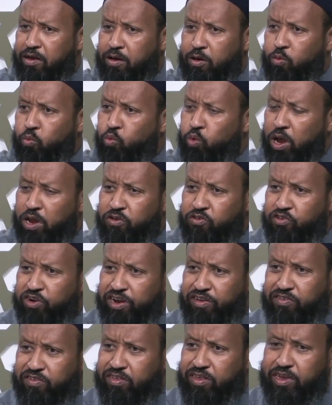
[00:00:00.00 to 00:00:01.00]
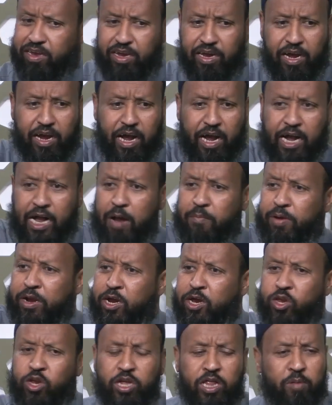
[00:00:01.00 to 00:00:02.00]
well dressed coming
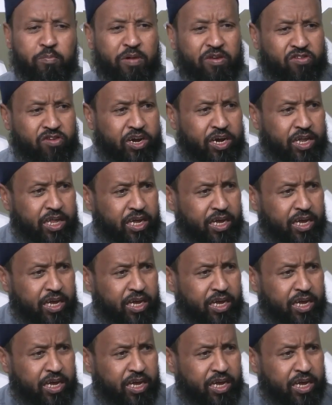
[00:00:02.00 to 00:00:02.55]
into the masjid,